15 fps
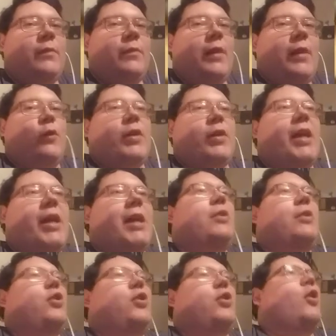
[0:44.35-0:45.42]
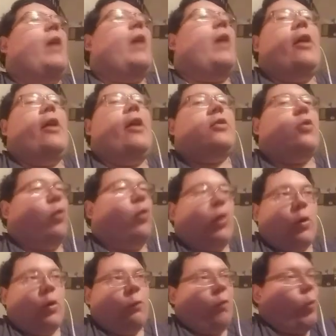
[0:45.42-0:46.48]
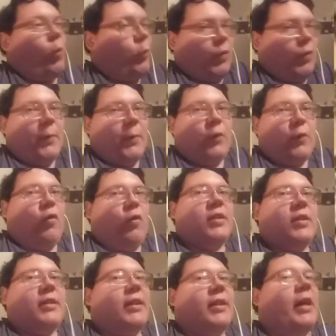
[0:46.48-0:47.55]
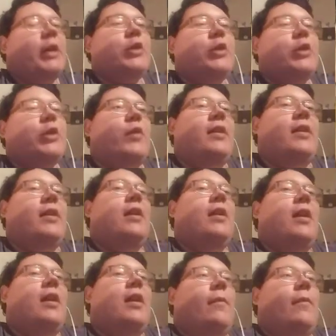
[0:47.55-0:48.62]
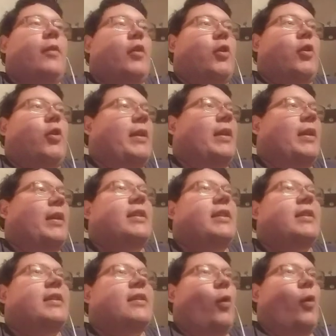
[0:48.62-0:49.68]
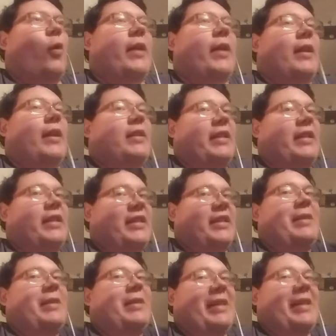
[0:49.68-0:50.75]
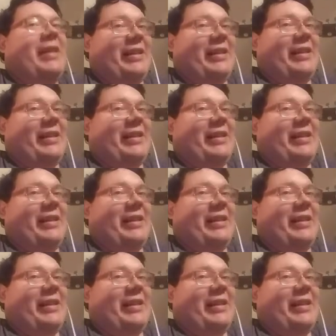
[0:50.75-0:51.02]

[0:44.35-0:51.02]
If you're taking me to your house or on a road trip across the country, could we at least go and get a decent meal?